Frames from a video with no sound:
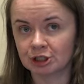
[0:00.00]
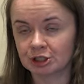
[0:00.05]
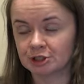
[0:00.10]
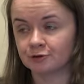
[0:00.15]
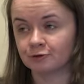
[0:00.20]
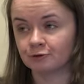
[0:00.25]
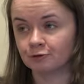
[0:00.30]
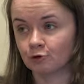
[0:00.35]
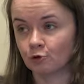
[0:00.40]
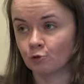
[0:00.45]

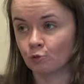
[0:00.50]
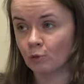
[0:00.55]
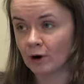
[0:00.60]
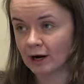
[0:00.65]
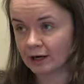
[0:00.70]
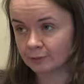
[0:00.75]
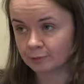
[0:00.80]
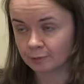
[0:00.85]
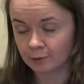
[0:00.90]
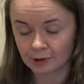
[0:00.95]
just for
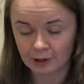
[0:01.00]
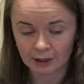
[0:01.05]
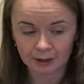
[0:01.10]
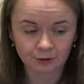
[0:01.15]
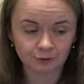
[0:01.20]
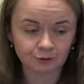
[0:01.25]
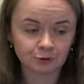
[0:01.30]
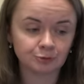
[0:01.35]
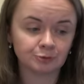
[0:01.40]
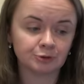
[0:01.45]
one
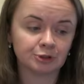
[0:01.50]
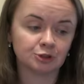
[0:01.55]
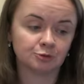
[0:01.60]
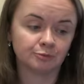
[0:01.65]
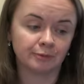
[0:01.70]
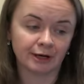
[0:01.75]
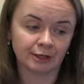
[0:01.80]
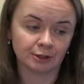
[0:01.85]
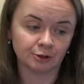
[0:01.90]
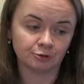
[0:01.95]
part of
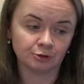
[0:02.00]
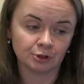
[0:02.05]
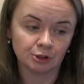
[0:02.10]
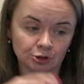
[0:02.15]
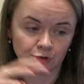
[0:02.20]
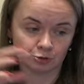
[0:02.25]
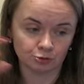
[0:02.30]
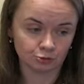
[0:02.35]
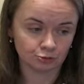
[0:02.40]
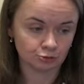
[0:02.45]
speech, but you
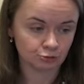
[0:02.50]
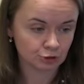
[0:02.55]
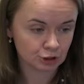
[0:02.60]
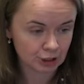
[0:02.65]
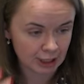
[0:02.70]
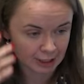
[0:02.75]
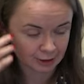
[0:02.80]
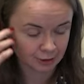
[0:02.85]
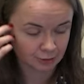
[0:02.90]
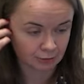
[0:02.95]
need to do
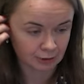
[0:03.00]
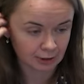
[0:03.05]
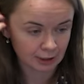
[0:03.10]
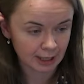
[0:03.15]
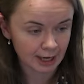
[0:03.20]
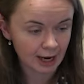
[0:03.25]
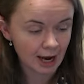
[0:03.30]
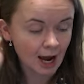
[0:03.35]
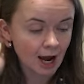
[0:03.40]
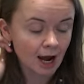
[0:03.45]

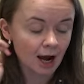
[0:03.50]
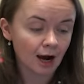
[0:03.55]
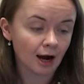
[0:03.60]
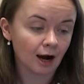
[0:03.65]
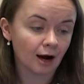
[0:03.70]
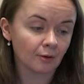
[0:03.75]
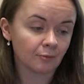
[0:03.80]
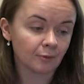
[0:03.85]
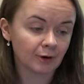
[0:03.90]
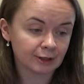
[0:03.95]
generally
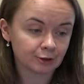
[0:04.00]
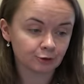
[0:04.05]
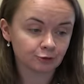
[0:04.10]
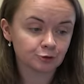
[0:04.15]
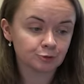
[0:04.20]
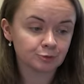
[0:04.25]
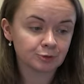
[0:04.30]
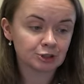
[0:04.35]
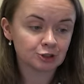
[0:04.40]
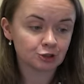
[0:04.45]
part
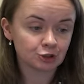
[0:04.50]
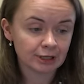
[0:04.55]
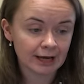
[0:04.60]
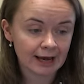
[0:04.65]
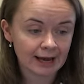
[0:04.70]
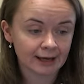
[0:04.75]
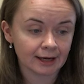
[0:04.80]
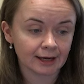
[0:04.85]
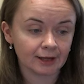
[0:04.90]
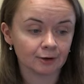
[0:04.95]
of speech
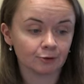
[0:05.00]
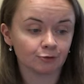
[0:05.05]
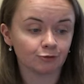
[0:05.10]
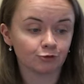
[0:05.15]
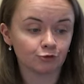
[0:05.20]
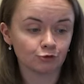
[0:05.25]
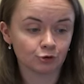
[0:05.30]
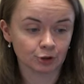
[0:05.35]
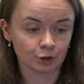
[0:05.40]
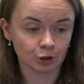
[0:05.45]
tagging
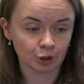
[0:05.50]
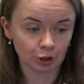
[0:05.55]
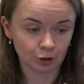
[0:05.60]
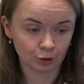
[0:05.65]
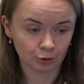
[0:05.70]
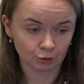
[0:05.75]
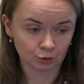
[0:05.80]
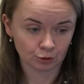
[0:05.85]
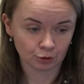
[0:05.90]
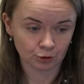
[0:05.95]
for the
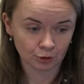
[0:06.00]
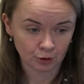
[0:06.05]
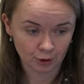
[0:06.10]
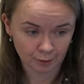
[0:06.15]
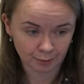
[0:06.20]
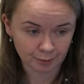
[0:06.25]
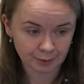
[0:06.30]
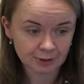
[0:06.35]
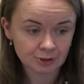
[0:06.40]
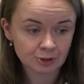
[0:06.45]
whole
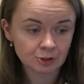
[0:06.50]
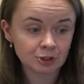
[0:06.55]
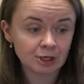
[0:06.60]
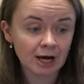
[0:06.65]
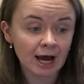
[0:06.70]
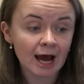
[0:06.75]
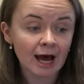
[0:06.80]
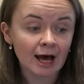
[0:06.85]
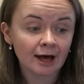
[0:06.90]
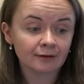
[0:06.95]

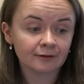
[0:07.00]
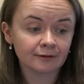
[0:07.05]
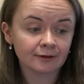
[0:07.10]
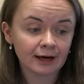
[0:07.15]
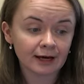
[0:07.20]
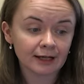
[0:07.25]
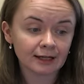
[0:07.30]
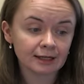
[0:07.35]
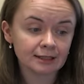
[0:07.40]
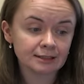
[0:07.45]
corpus,
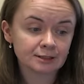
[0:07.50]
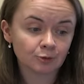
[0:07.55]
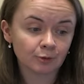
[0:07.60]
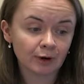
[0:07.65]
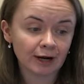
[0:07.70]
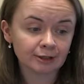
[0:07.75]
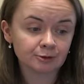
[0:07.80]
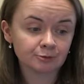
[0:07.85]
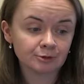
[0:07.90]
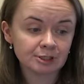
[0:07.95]
then it's
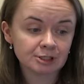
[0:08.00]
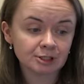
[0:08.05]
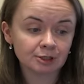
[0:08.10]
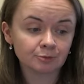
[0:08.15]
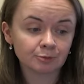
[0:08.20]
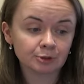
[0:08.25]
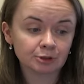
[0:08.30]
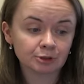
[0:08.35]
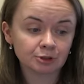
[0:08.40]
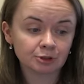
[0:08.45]
quite
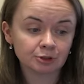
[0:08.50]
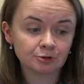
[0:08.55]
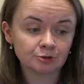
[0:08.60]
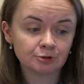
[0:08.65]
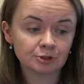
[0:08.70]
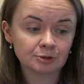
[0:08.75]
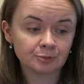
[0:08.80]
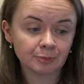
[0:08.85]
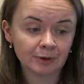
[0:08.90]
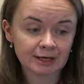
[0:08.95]
reasonable to
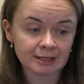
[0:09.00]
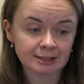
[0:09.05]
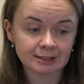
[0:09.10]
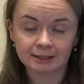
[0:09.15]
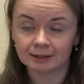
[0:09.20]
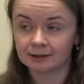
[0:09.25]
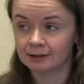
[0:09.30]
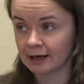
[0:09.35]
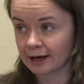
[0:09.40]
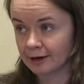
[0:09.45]
use
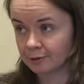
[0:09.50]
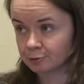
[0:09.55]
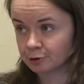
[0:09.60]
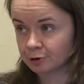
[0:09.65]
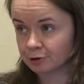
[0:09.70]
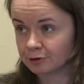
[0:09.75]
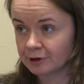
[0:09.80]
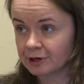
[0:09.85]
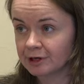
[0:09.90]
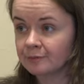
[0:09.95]
Spacy
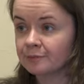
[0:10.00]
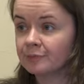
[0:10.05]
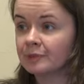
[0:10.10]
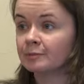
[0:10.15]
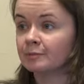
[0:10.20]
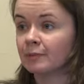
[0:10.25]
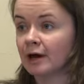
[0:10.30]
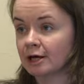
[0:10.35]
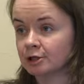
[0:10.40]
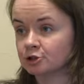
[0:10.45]
library
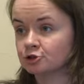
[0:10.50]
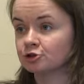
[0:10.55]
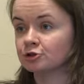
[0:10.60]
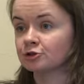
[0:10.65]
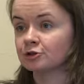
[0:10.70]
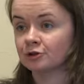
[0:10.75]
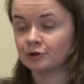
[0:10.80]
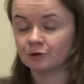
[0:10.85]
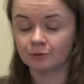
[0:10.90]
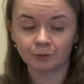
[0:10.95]

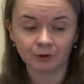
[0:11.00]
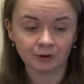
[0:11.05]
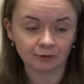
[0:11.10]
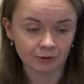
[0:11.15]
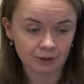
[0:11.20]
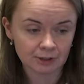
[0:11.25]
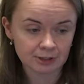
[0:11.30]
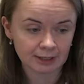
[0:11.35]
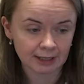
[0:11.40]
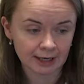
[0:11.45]
mentioned in the
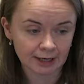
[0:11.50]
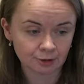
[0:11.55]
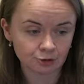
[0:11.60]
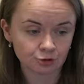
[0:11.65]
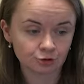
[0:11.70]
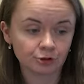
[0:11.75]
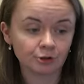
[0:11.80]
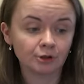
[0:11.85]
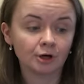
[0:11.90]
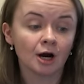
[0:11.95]
previous
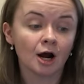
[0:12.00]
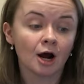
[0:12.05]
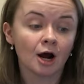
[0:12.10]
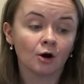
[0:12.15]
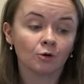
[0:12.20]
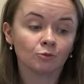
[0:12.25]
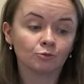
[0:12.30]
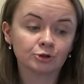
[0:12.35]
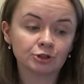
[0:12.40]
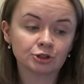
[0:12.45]
lecture,
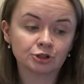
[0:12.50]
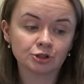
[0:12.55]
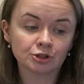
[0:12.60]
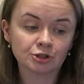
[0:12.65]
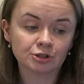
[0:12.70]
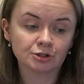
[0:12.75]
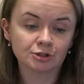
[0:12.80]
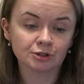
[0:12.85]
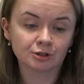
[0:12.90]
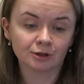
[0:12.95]
which
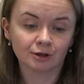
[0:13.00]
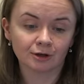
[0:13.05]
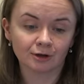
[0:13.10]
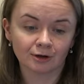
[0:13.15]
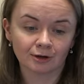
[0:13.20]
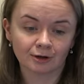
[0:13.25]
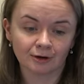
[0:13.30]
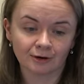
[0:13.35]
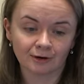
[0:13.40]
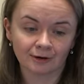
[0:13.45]
is
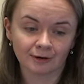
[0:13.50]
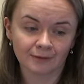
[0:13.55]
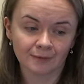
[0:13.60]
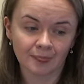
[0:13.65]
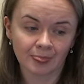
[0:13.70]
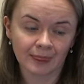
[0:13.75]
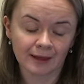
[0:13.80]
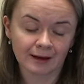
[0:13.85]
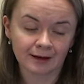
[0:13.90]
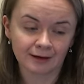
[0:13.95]

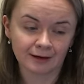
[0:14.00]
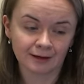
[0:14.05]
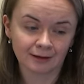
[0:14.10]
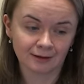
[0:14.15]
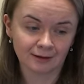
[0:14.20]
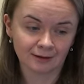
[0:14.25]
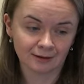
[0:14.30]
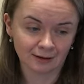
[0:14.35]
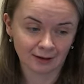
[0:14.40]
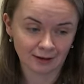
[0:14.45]

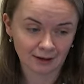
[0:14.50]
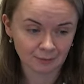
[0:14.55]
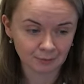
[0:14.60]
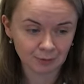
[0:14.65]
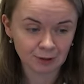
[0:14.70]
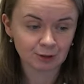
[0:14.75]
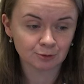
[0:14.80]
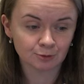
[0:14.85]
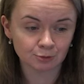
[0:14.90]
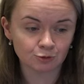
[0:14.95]
a
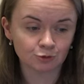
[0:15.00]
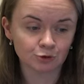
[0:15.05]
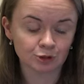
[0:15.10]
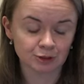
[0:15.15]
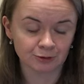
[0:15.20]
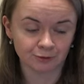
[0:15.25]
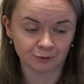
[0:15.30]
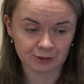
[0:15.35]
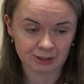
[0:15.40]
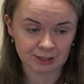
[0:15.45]
bit more
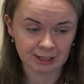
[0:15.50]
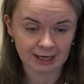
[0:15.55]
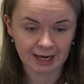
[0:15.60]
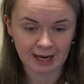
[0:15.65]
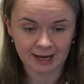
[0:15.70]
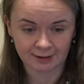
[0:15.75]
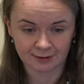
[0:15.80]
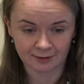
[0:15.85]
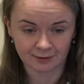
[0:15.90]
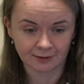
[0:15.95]

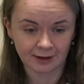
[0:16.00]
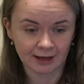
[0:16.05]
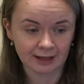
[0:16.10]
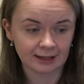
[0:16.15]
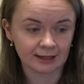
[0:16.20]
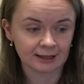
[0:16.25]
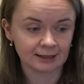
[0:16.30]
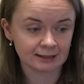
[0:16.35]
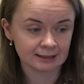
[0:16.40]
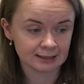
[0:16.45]
sophisticated
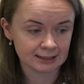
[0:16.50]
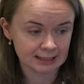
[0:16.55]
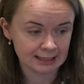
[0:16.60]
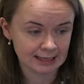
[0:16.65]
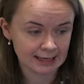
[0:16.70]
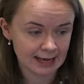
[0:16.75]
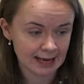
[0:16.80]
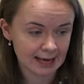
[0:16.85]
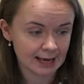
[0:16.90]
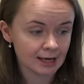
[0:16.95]
than
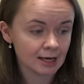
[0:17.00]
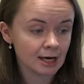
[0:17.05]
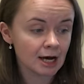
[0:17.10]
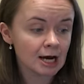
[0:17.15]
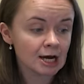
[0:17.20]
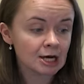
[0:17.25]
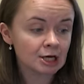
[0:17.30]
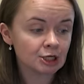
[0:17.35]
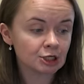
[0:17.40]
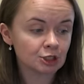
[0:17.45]
NLTK.
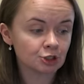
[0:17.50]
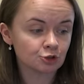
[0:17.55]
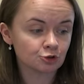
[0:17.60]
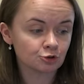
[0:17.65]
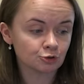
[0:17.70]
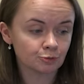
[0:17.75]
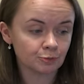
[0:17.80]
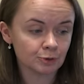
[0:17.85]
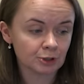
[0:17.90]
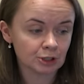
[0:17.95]
It
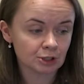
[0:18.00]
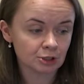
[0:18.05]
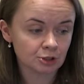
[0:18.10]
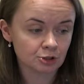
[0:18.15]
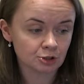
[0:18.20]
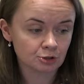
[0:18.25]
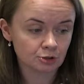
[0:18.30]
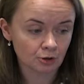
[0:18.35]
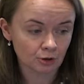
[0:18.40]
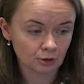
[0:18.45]
should be
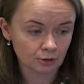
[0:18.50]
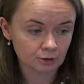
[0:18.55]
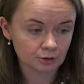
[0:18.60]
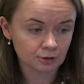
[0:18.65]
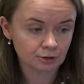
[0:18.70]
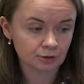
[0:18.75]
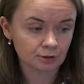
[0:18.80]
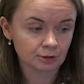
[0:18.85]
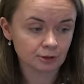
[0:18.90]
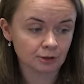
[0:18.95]

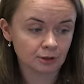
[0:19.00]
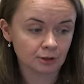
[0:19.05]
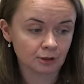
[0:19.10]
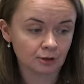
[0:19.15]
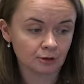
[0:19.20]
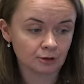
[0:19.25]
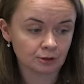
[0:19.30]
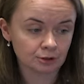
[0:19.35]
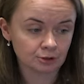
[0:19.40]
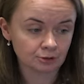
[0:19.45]
installed
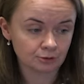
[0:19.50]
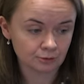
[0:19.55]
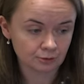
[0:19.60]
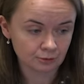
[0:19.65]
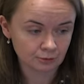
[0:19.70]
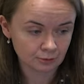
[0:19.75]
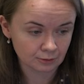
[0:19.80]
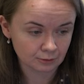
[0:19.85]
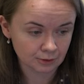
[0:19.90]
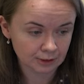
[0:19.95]

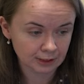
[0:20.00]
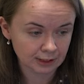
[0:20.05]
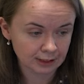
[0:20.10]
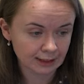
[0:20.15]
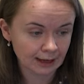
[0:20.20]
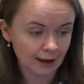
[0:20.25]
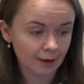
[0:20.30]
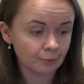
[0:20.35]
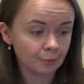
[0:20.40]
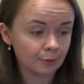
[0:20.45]
onto Google
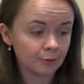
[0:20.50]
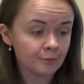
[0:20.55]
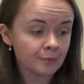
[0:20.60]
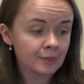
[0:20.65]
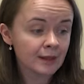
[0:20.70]
Colab.